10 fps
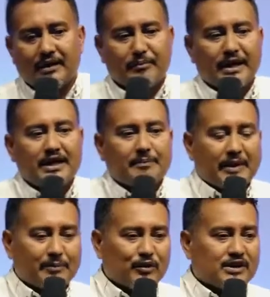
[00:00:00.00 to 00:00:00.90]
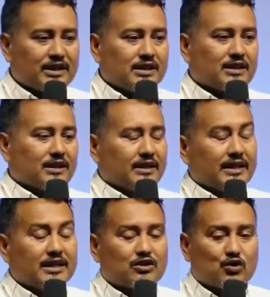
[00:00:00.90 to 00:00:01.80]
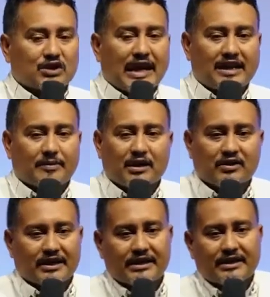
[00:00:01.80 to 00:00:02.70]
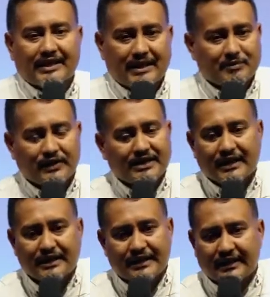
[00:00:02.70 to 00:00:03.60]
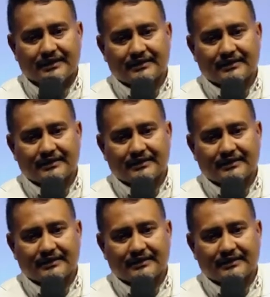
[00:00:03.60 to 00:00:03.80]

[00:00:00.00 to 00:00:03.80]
Many people did suicide because they didn't have to eat anything.